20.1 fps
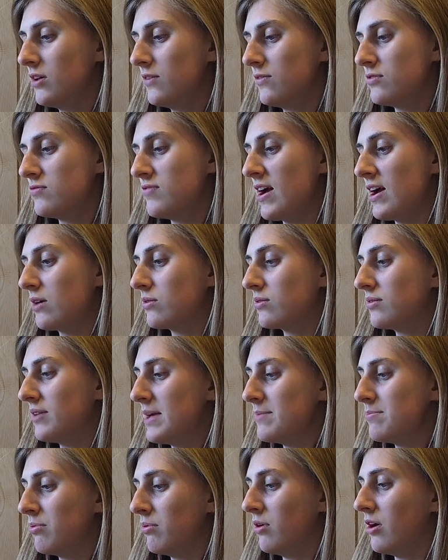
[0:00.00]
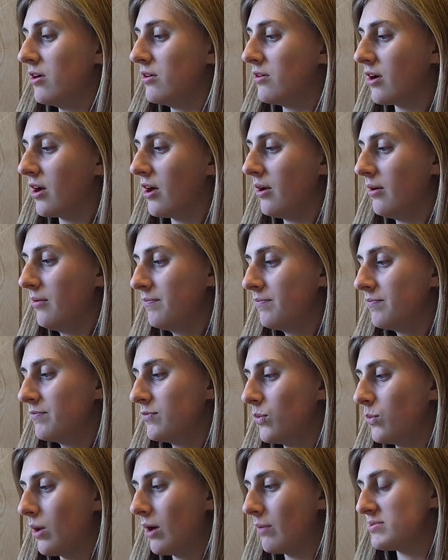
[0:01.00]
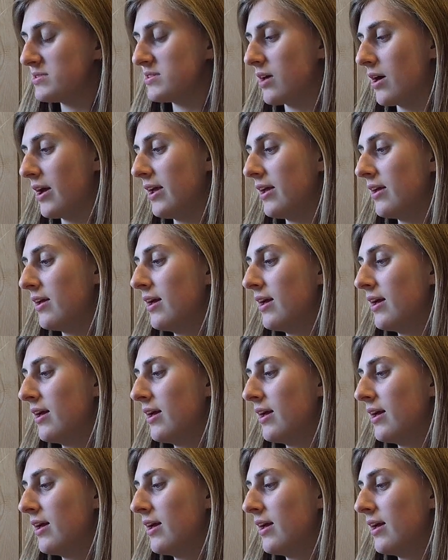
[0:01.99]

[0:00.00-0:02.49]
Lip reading: the record label logo, the website,